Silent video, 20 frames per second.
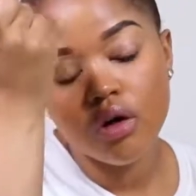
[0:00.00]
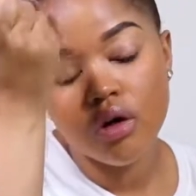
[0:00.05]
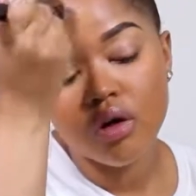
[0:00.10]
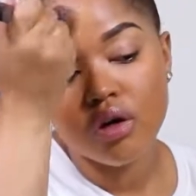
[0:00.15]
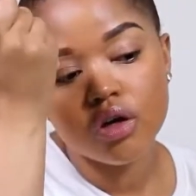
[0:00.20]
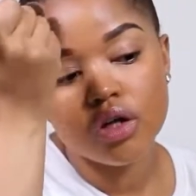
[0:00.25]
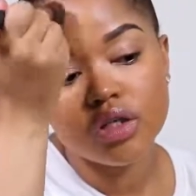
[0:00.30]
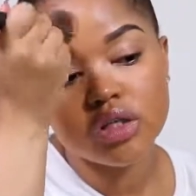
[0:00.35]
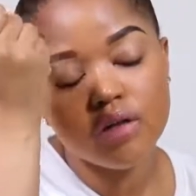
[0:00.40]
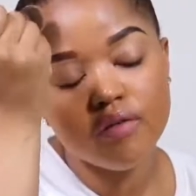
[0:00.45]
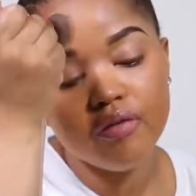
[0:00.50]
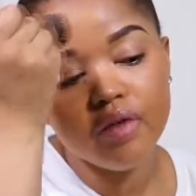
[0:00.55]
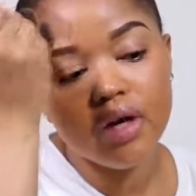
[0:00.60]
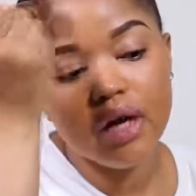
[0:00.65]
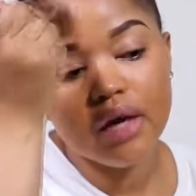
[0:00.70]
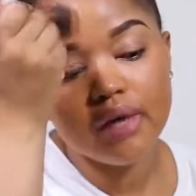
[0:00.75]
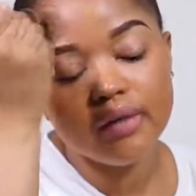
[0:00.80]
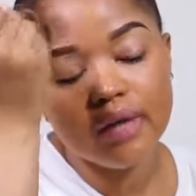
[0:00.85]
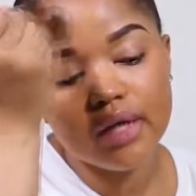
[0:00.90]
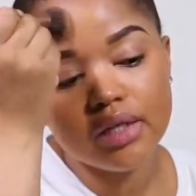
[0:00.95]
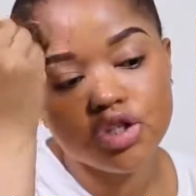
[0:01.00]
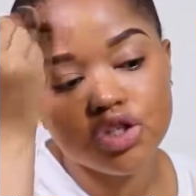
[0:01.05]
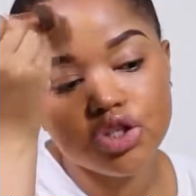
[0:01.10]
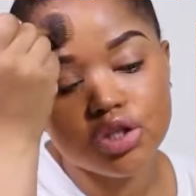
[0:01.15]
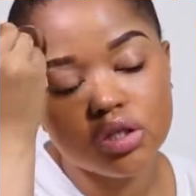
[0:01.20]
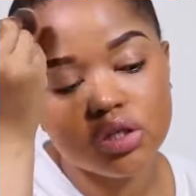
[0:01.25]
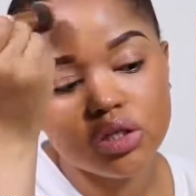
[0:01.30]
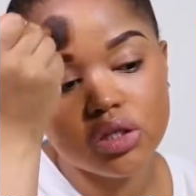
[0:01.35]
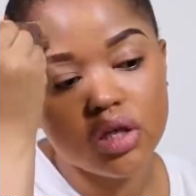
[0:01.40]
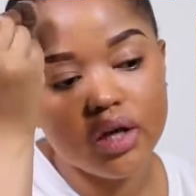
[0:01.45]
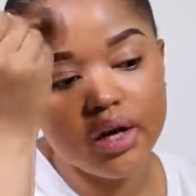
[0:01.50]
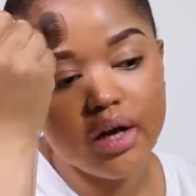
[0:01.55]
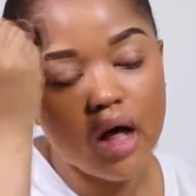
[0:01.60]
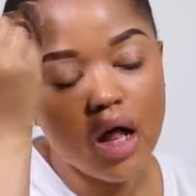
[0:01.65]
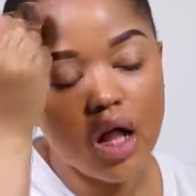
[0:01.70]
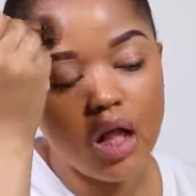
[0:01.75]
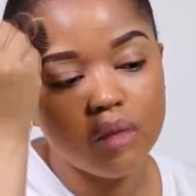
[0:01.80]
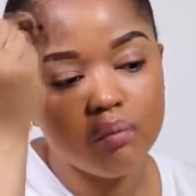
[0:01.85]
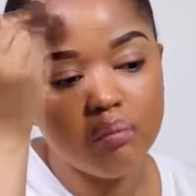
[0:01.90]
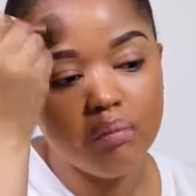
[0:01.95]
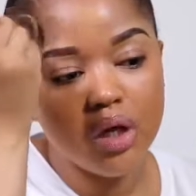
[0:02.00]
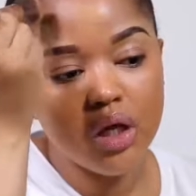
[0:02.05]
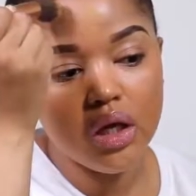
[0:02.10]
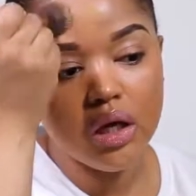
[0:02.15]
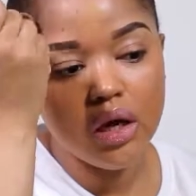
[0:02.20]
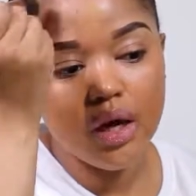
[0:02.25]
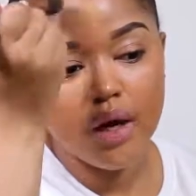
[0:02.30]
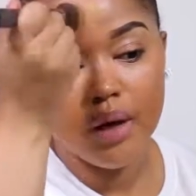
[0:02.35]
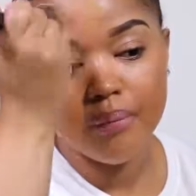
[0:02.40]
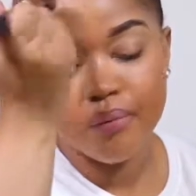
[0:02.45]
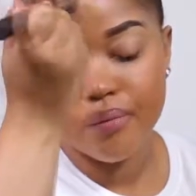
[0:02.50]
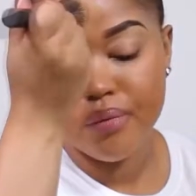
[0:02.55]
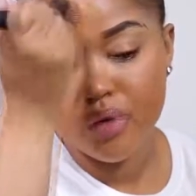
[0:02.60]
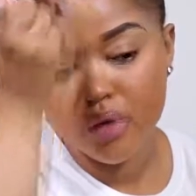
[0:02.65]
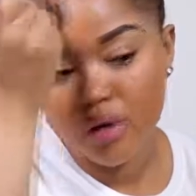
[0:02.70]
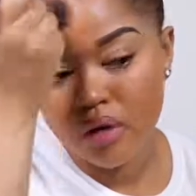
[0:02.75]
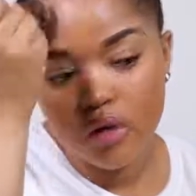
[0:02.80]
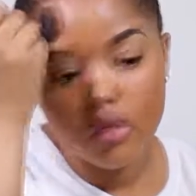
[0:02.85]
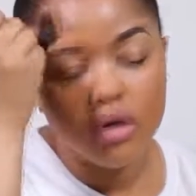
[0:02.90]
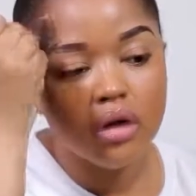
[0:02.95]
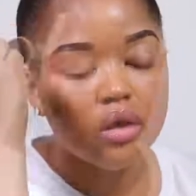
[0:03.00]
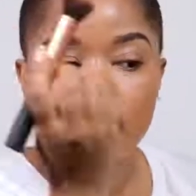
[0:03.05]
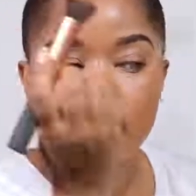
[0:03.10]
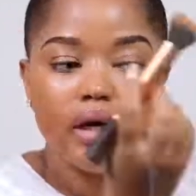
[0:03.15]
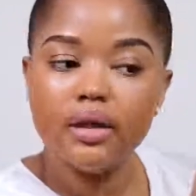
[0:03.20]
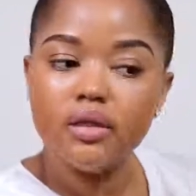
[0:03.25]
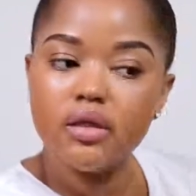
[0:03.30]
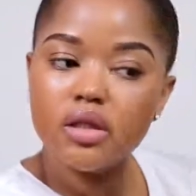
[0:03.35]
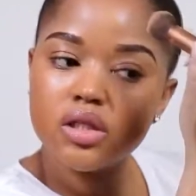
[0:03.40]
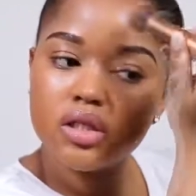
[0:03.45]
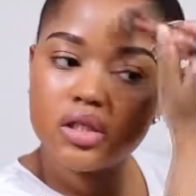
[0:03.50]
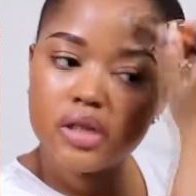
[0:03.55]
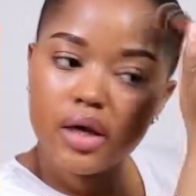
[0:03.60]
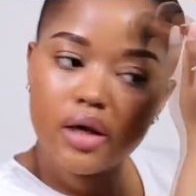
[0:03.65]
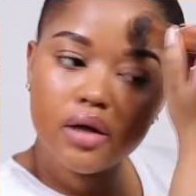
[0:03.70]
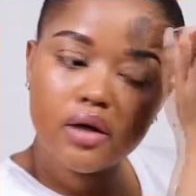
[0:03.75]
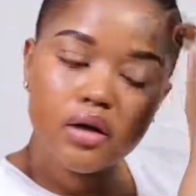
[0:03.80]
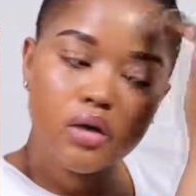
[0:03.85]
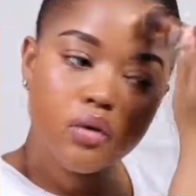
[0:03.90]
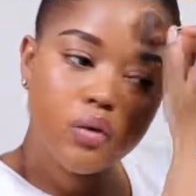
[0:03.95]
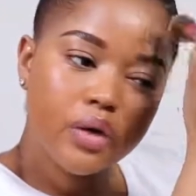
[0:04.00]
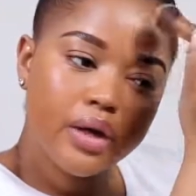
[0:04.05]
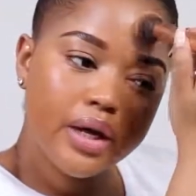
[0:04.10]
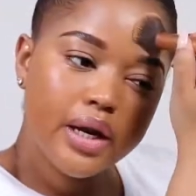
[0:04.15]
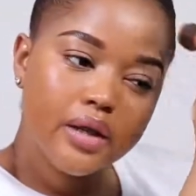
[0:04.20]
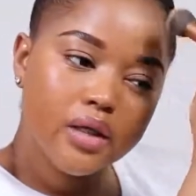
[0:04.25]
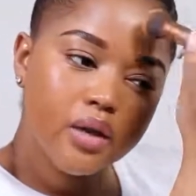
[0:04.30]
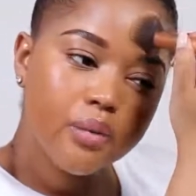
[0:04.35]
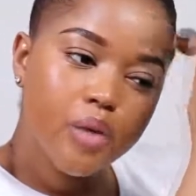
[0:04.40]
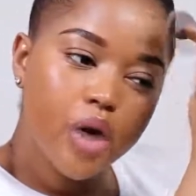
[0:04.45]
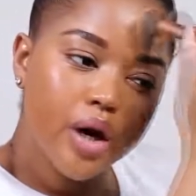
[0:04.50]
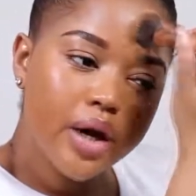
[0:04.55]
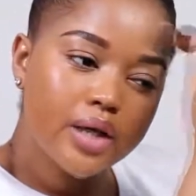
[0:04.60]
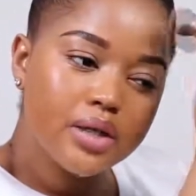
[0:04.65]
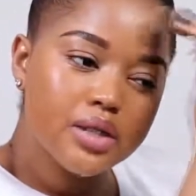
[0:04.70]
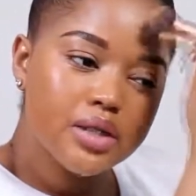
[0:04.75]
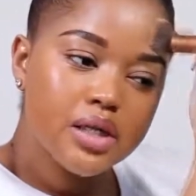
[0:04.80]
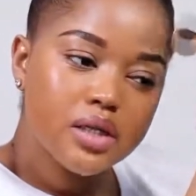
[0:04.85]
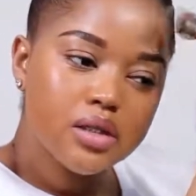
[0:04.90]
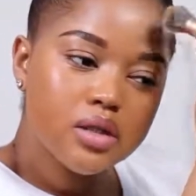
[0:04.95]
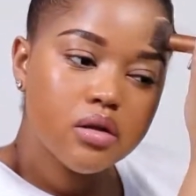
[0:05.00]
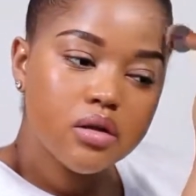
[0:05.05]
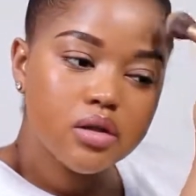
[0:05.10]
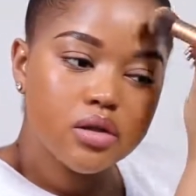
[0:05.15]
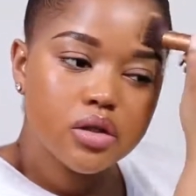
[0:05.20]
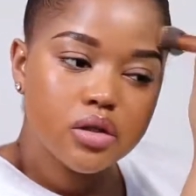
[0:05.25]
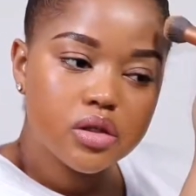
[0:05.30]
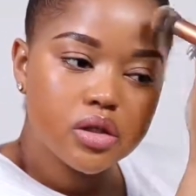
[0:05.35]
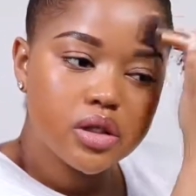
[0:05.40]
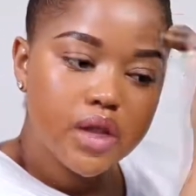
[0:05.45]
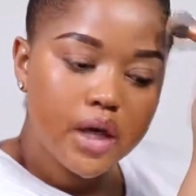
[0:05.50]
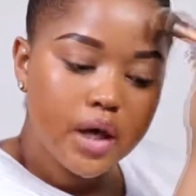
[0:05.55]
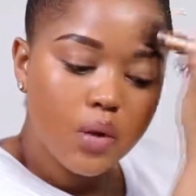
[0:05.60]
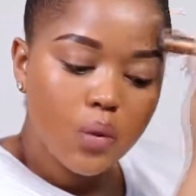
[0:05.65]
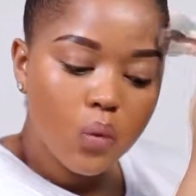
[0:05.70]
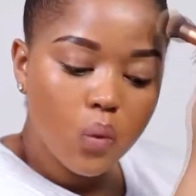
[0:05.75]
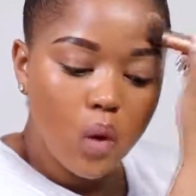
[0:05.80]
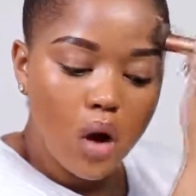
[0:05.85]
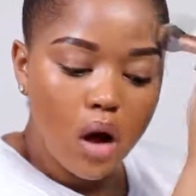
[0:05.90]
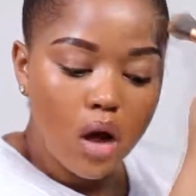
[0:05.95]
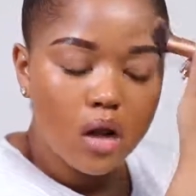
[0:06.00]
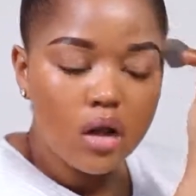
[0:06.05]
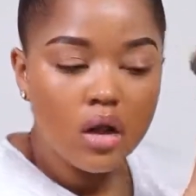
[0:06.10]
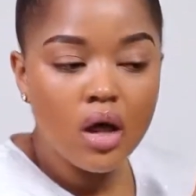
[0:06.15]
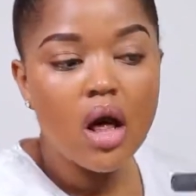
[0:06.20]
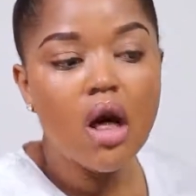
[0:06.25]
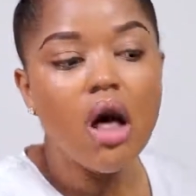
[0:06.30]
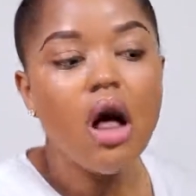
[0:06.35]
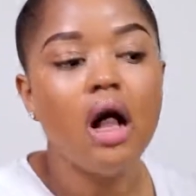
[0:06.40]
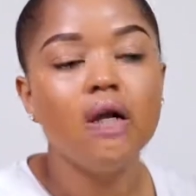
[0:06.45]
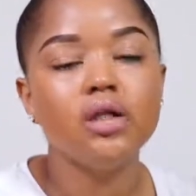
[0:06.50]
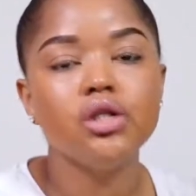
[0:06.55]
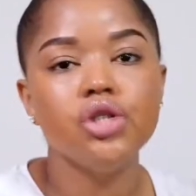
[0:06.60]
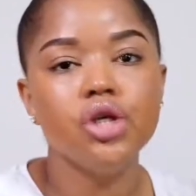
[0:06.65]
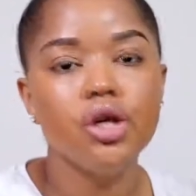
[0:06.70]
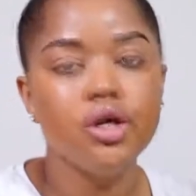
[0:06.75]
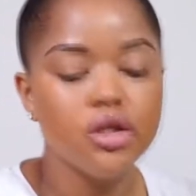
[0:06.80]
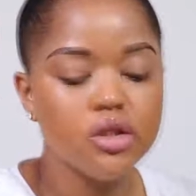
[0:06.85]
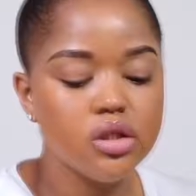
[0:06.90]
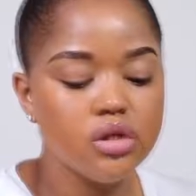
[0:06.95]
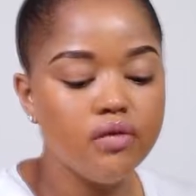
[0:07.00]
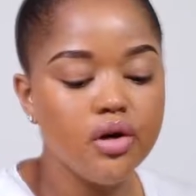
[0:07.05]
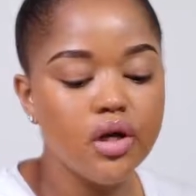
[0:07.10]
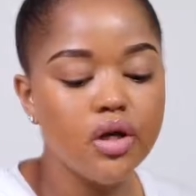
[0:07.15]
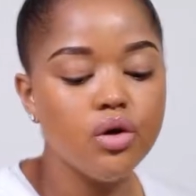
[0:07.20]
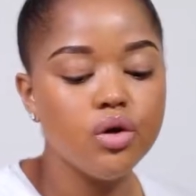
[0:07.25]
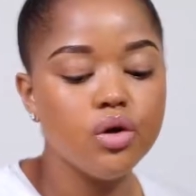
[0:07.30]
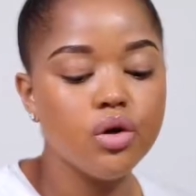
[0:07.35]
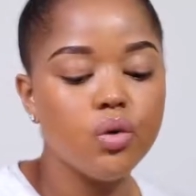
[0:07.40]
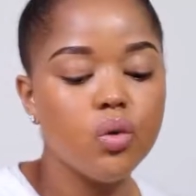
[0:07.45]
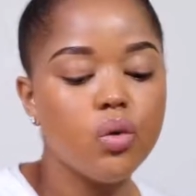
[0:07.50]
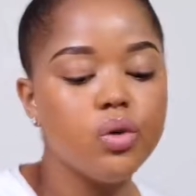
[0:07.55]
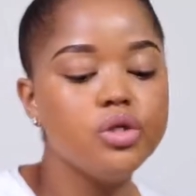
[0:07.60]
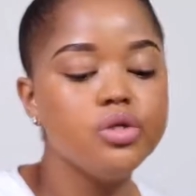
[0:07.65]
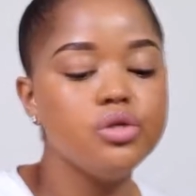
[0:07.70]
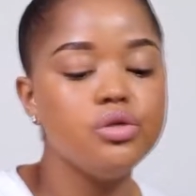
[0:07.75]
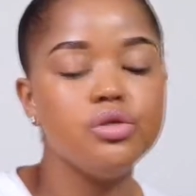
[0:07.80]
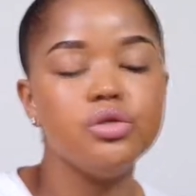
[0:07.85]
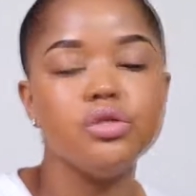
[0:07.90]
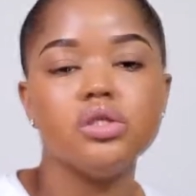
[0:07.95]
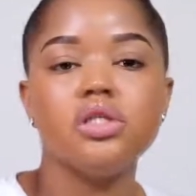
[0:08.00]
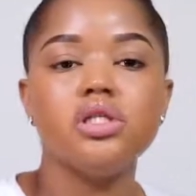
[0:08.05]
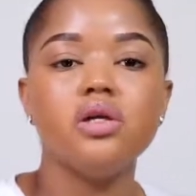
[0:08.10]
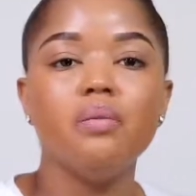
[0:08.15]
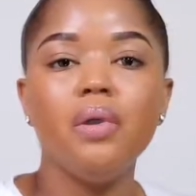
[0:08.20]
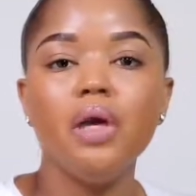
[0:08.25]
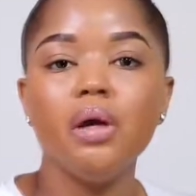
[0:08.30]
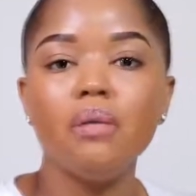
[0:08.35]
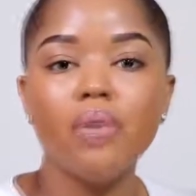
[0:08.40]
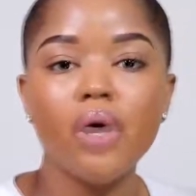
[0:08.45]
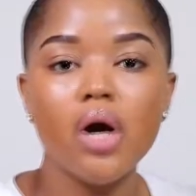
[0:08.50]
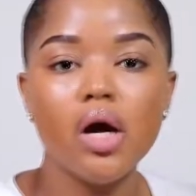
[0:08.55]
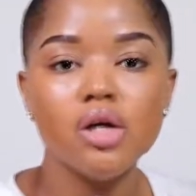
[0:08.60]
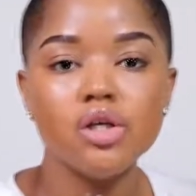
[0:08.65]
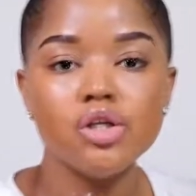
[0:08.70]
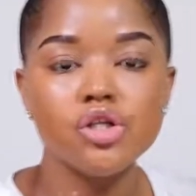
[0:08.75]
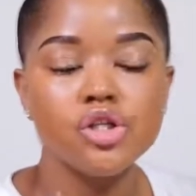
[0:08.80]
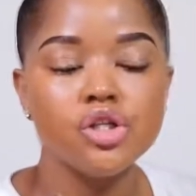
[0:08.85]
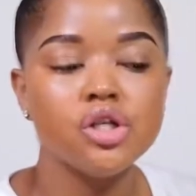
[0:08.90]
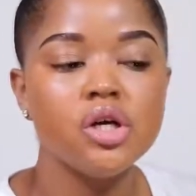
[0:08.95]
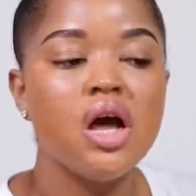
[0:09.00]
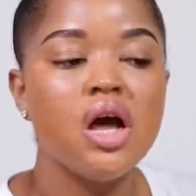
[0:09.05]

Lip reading: because I feel like that's just gonna help me let the product settle into the skin well. Alternatively, you could always use a stippling brush.